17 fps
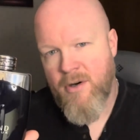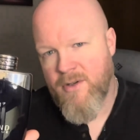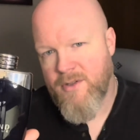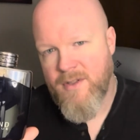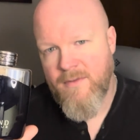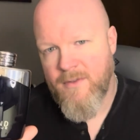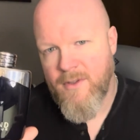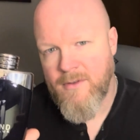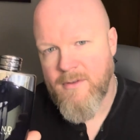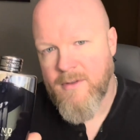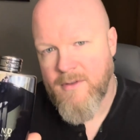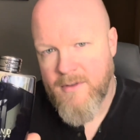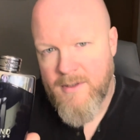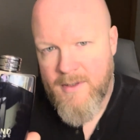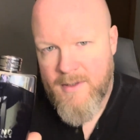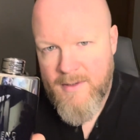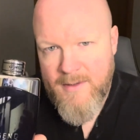Percival.
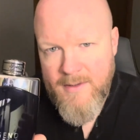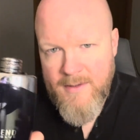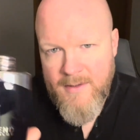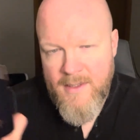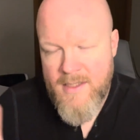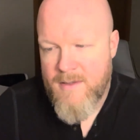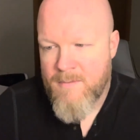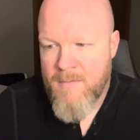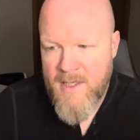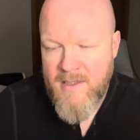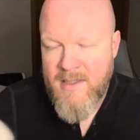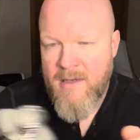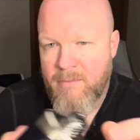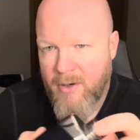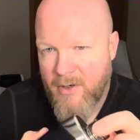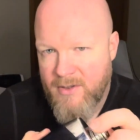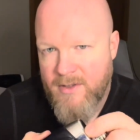It's
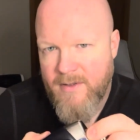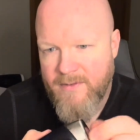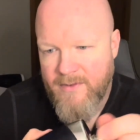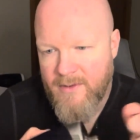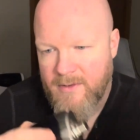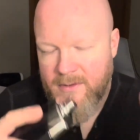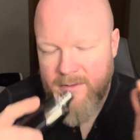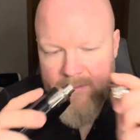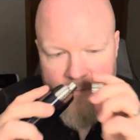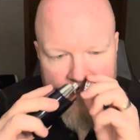minty Percival.